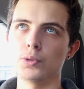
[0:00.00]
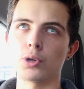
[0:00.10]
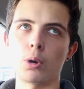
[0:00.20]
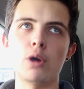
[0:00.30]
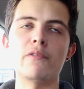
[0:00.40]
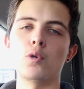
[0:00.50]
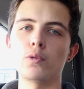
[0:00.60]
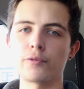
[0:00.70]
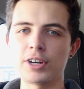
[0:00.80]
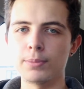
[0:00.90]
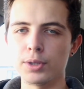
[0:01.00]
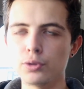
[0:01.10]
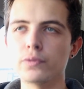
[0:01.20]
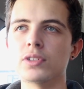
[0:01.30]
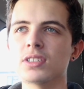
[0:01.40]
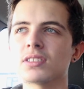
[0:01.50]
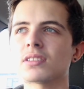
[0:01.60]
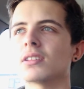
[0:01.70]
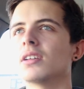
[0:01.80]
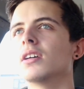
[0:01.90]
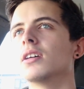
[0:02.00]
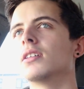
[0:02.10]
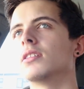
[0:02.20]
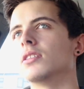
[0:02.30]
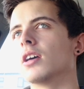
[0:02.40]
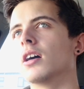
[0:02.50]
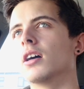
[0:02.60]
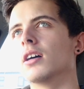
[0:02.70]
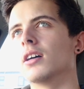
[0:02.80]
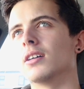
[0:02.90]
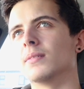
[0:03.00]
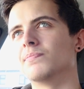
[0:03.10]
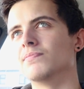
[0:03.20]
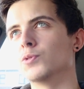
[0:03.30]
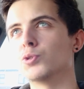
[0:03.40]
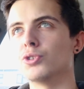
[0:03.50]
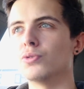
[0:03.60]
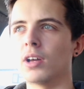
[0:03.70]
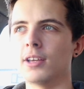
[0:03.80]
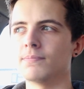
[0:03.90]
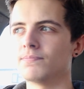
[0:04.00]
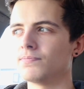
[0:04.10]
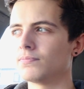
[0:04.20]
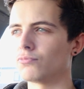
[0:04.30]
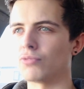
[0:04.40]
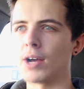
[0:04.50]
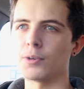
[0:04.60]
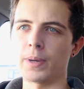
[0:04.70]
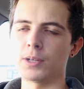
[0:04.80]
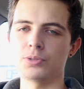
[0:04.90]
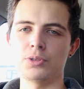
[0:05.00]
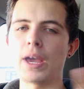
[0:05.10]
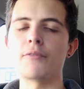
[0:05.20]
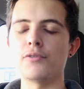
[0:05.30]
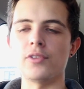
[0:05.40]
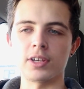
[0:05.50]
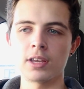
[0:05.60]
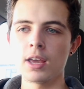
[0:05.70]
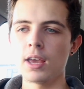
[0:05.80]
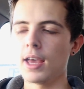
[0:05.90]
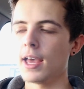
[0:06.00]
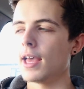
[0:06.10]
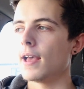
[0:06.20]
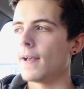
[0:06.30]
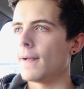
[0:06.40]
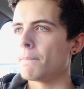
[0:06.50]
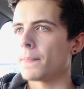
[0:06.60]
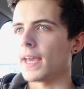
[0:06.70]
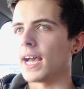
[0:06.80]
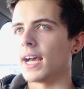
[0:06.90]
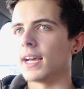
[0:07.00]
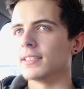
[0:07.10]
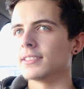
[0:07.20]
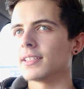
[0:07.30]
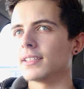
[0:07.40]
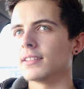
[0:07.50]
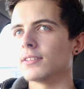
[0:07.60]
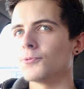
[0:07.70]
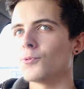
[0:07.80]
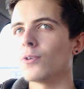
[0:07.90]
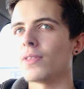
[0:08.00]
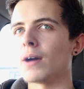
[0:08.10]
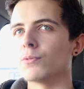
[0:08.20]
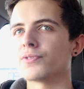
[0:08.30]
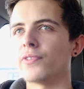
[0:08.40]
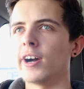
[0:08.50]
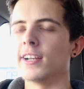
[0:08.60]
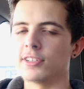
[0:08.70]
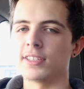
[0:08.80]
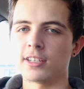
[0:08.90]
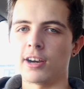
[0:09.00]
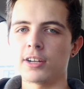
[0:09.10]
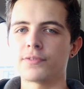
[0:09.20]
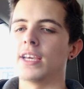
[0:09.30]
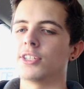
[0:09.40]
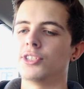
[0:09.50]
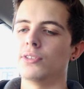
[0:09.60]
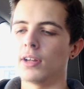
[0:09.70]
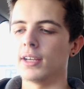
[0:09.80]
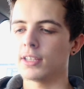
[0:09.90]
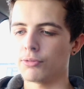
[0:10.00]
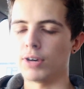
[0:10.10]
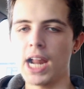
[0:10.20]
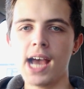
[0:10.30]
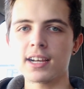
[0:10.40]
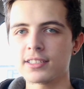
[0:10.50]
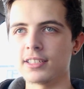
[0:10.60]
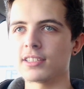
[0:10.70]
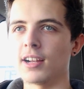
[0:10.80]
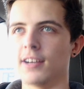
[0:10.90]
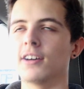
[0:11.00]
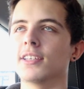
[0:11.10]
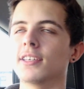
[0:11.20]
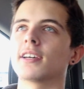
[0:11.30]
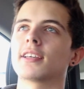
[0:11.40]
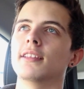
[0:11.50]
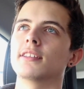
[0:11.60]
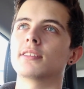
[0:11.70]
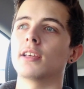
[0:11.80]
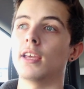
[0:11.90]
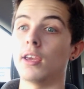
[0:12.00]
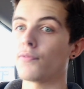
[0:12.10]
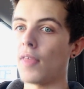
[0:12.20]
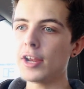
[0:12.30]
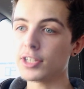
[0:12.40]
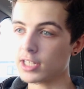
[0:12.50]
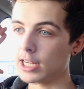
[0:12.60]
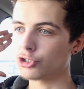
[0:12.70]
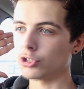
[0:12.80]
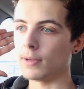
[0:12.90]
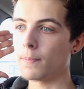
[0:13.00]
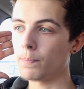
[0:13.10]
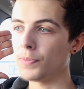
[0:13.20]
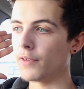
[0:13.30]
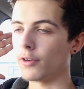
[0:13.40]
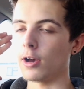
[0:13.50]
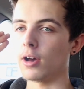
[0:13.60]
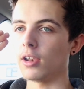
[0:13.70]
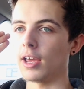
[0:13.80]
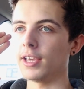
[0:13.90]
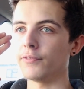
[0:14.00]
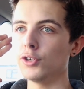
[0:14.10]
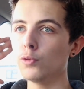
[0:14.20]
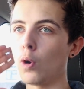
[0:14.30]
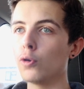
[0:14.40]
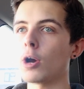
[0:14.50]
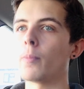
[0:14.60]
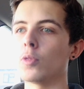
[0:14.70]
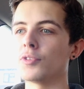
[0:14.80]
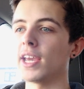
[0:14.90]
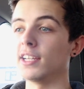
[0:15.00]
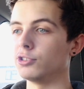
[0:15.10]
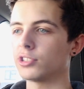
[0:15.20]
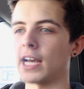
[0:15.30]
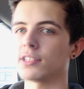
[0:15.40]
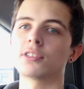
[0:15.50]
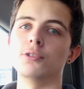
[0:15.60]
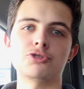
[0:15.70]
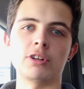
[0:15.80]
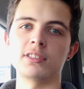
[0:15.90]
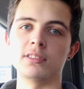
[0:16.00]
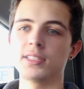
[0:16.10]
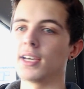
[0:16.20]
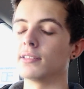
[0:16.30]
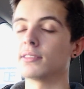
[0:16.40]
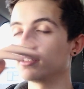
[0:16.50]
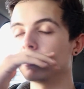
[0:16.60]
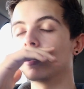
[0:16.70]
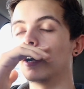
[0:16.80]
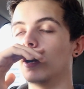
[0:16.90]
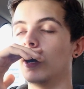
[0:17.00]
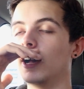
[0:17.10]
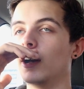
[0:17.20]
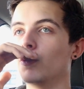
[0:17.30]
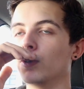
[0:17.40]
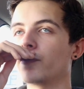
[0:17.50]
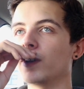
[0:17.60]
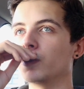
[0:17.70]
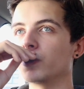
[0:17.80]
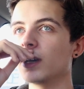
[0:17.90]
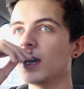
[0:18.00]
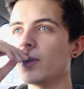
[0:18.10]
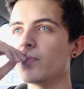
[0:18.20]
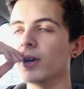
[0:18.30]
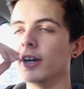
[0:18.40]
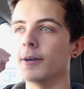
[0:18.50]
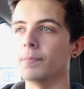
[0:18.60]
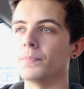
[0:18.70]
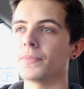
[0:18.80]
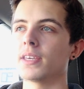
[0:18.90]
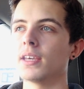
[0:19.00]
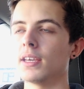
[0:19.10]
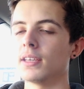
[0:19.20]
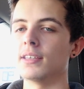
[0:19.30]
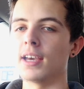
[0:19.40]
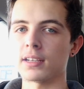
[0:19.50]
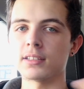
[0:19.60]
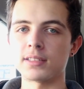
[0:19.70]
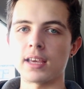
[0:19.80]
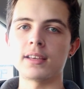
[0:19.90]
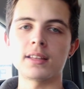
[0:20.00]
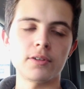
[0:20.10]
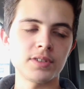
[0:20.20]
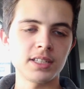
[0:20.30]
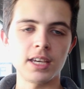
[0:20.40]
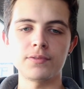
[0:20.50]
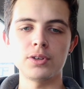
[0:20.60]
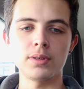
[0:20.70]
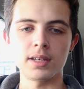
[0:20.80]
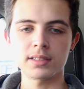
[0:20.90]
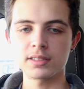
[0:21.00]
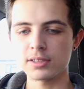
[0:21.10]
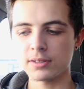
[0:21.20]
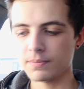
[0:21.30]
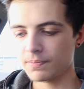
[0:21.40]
go over all 3 manoeuvres, you'll do like roundabouts, you'll do everything, and all of that was fine because it kind of gets you like relaxed, and it's like, oh yeah, okay, this, if they just literally, if you woke up on the day and you just had to go straight to the test, I would have failed. But yeah, because they obviously give you this